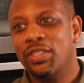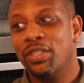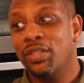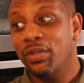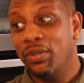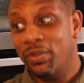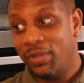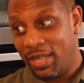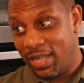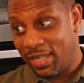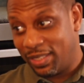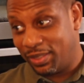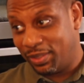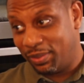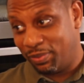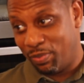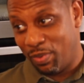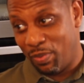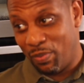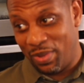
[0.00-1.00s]
do,
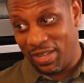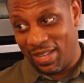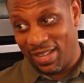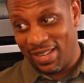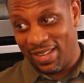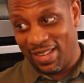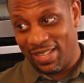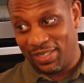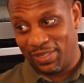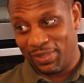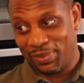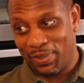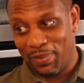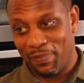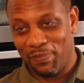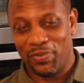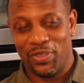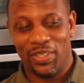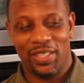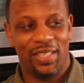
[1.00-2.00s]
yes, when we get later
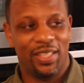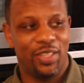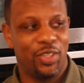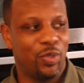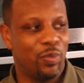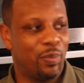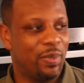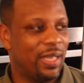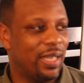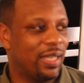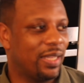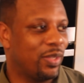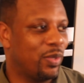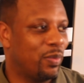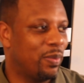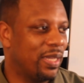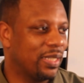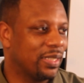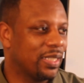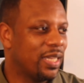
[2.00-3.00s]
on to yeah. the QB,
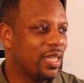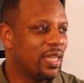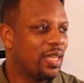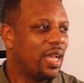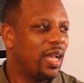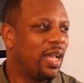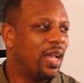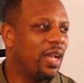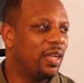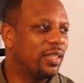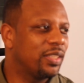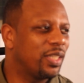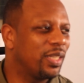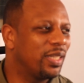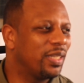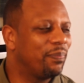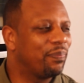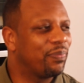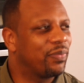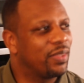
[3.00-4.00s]
QBS.
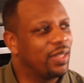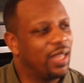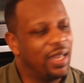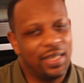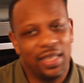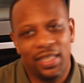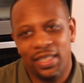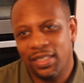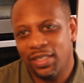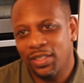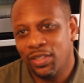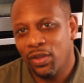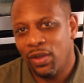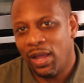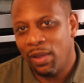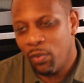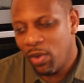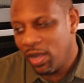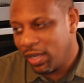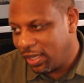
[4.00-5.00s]
So, and it, you know,
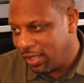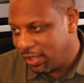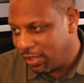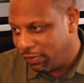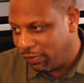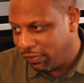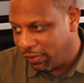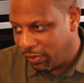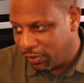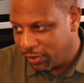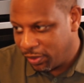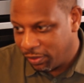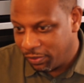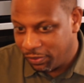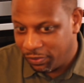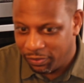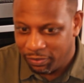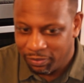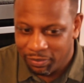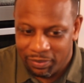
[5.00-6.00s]
I work in the field
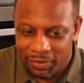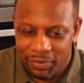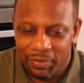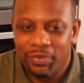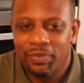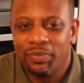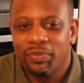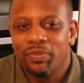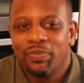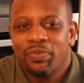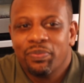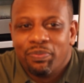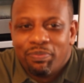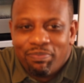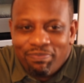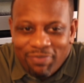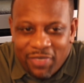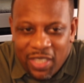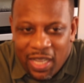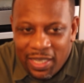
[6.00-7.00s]
of
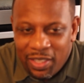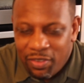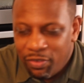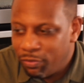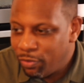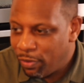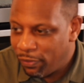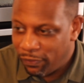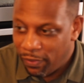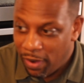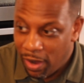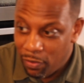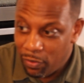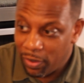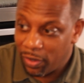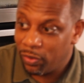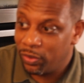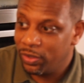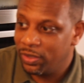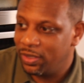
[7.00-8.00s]
kind of
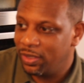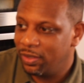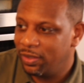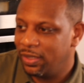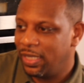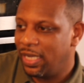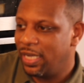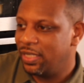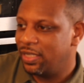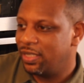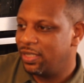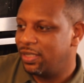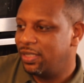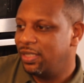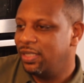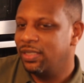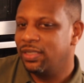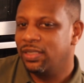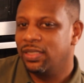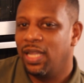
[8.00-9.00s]
referring on to
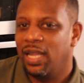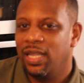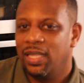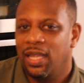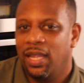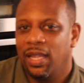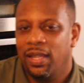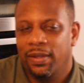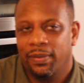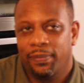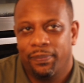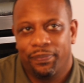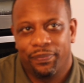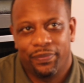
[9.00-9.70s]
agencies like yeah. that,